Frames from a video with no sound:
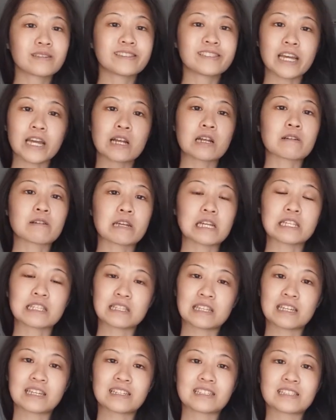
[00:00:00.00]
to decorate.
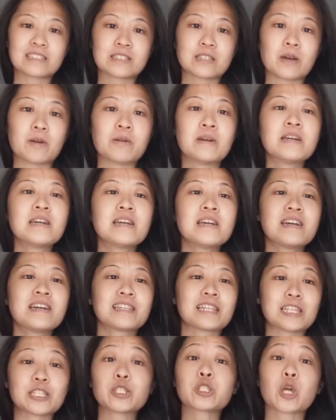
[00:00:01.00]
So
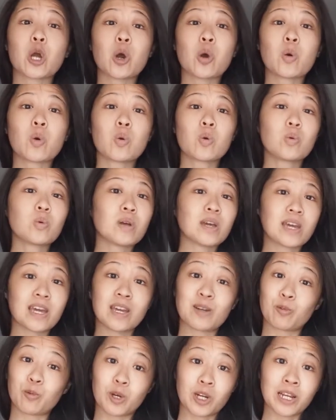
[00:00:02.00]
let's go
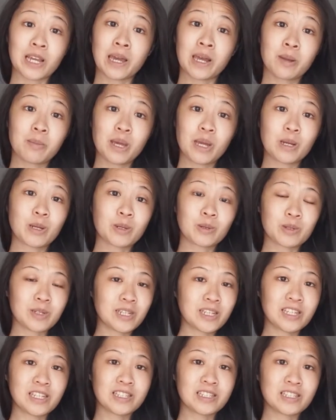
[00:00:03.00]
and work at a
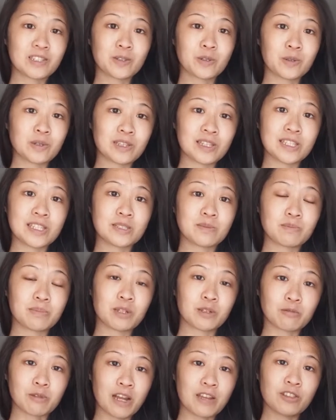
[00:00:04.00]
bakery to at least
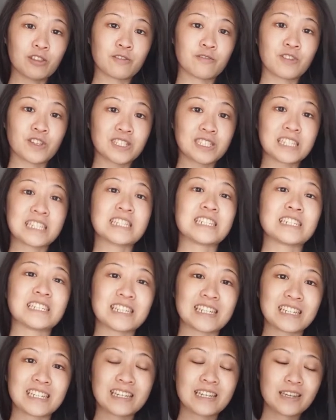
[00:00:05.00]
be around the
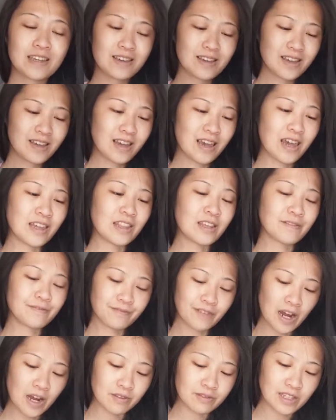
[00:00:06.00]
vicinity, and then
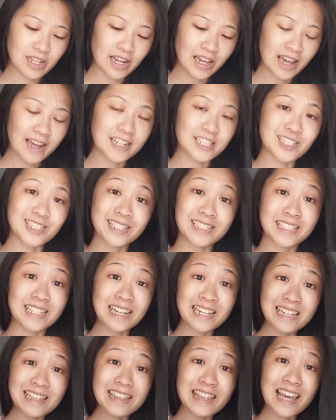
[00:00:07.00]
found that I actually
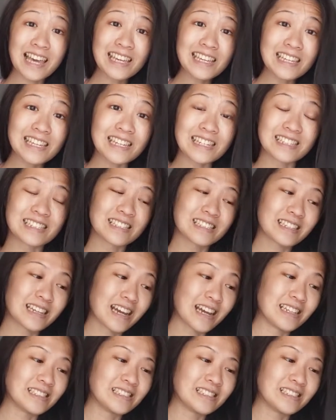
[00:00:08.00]
didn't like it.